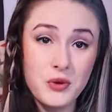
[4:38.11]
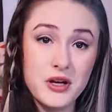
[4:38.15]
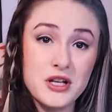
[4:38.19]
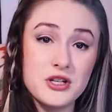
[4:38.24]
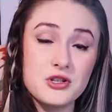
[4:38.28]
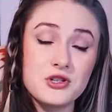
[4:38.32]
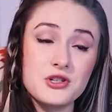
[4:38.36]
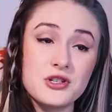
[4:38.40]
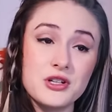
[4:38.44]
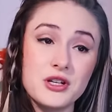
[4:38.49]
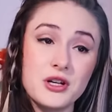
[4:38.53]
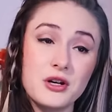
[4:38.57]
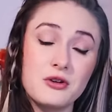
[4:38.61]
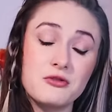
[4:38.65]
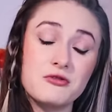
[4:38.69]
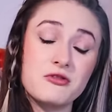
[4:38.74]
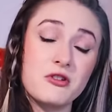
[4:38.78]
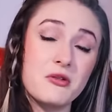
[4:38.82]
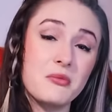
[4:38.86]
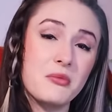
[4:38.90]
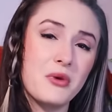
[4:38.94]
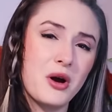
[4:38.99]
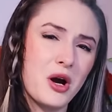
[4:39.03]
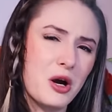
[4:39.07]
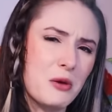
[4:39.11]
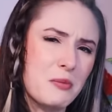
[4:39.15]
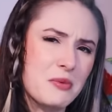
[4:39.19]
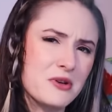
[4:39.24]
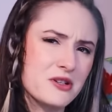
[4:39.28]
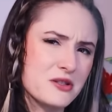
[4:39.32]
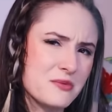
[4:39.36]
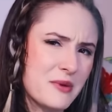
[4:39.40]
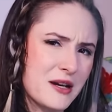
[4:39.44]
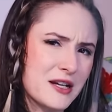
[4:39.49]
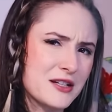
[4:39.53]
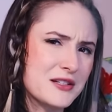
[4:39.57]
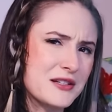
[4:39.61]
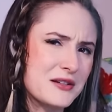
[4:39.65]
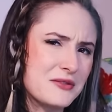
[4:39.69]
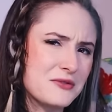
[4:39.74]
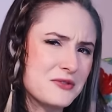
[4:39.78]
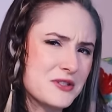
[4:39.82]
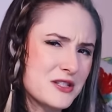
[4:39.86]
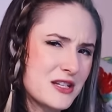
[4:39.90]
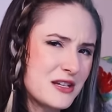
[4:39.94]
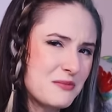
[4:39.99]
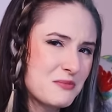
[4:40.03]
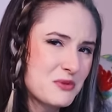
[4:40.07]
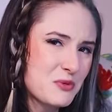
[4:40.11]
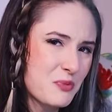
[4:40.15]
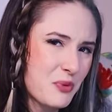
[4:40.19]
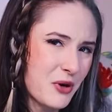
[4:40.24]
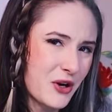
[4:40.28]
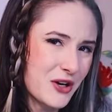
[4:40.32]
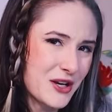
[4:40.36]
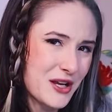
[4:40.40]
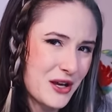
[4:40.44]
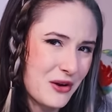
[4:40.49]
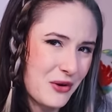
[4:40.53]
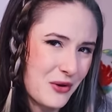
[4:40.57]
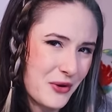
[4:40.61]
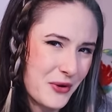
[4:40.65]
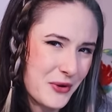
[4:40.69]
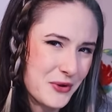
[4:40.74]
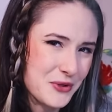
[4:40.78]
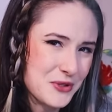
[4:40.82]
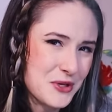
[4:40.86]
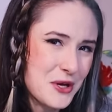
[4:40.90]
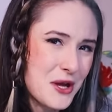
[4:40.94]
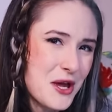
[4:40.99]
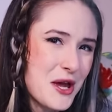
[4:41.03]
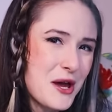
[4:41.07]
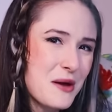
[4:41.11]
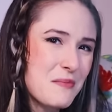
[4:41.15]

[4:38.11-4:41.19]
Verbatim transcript: which, you know, from our perspective seems pretty old,